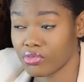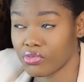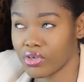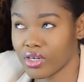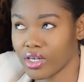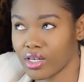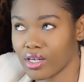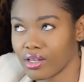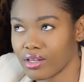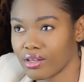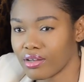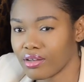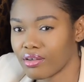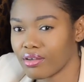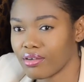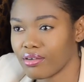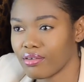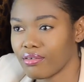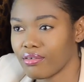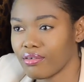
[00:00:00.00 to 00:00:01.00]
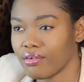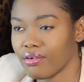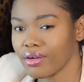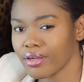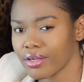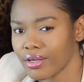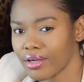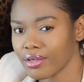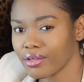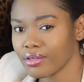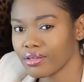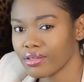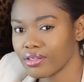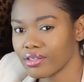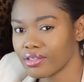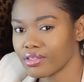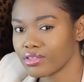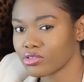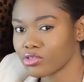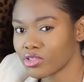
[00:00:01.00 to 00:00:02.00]
really? Okay.
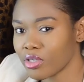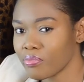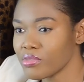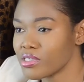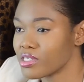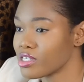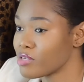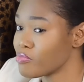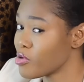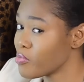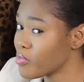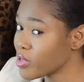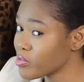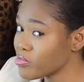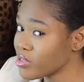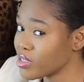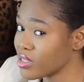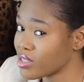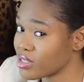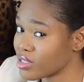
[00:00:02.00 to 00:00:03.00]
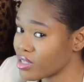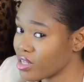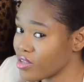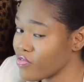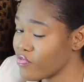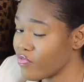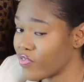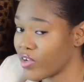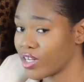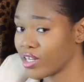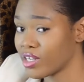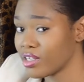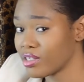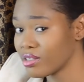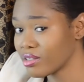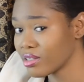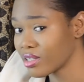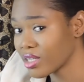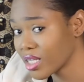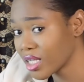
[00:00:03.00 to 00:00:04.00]
So that means he remembered me yesterday, even if I
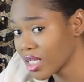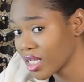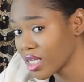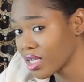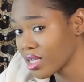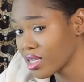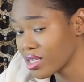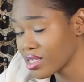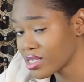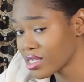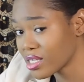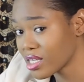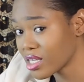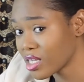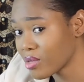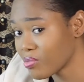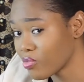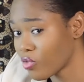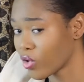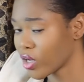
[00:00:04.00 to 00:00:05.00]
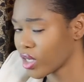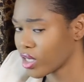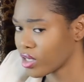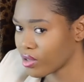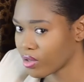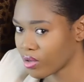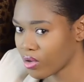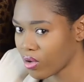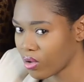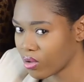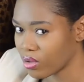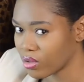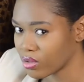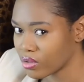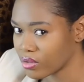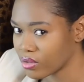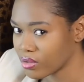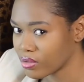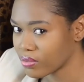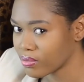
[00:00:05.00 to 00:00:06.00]
didn't see him or he didn't call.
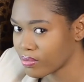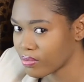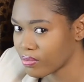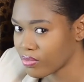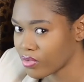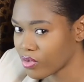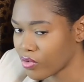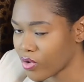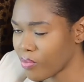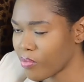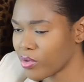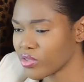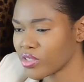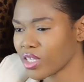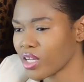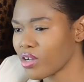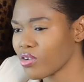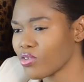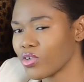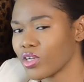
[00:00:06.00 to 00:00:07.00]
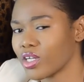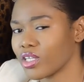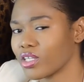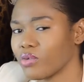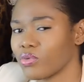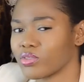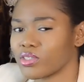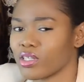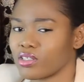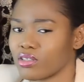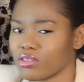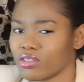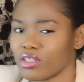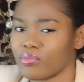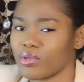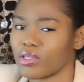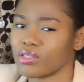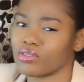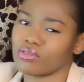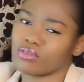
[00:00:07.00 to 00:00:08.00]
Alright, but you can't go a day without talking
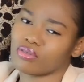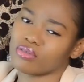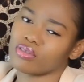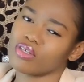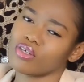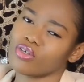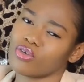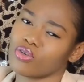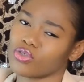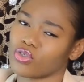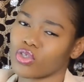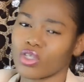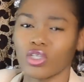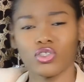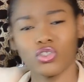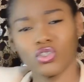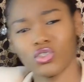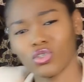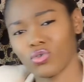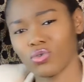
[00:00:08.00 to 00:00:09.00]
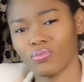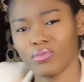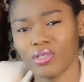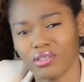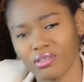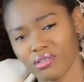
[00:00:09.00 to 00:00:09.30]
about talking to your woman.